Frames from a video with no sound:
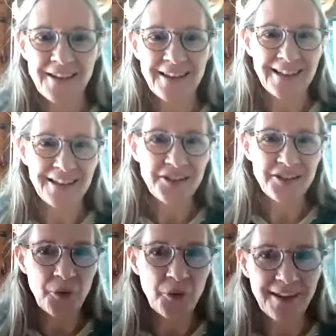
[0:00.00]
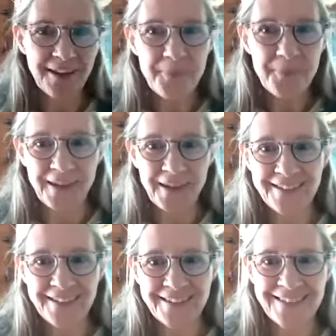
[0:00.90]
again, showing up
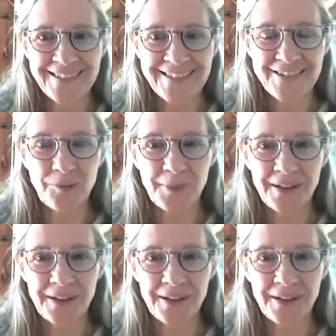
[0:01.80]
and just